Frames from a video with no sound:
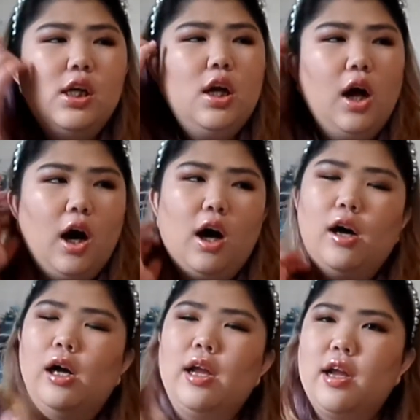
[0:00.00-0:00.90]

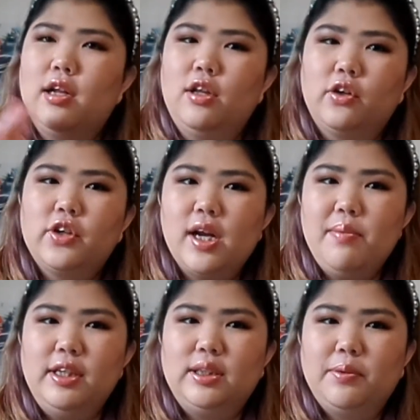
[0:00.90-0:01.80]
And the Crime
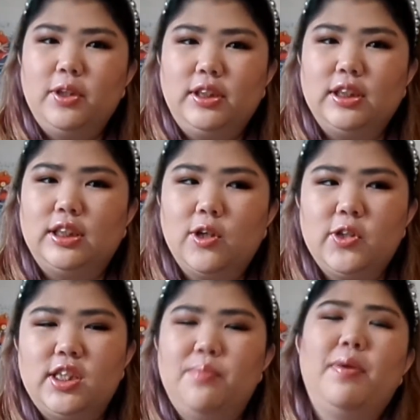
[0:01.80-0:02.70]
in Sports is
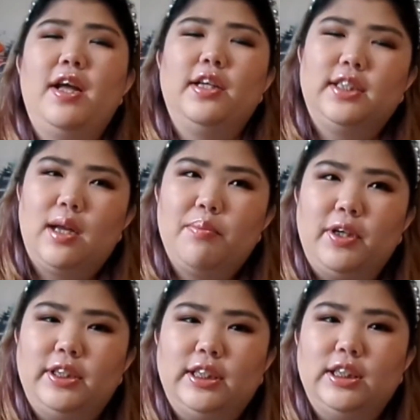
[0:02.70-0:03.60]
hosted by the same
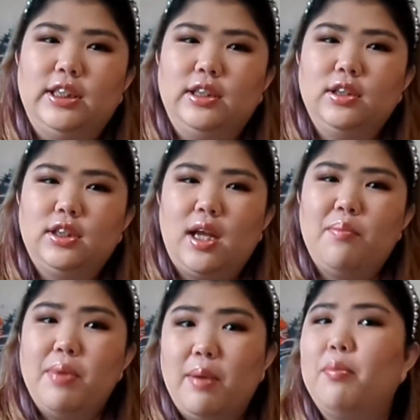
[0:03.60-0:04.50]
person, same
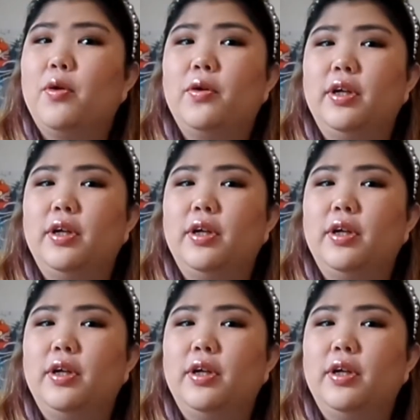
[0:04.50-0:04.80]
people.